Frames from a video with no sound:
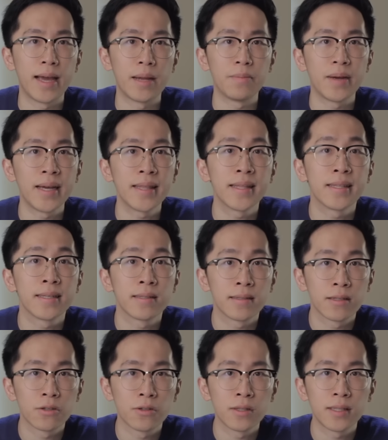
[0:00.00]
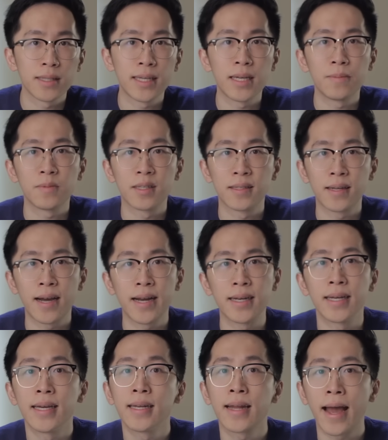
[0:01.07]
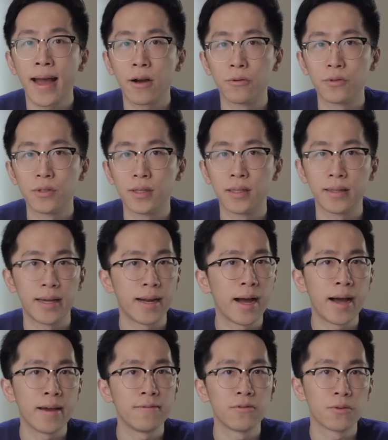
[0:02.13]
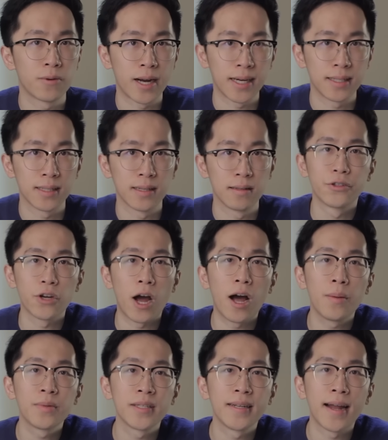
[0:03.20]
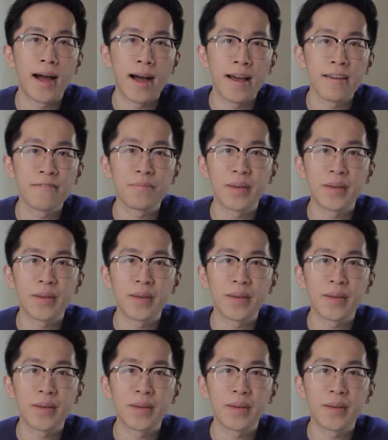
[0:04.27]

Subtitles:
and made the decision to keep design in-house and let Ive direct it. Jobs and Ive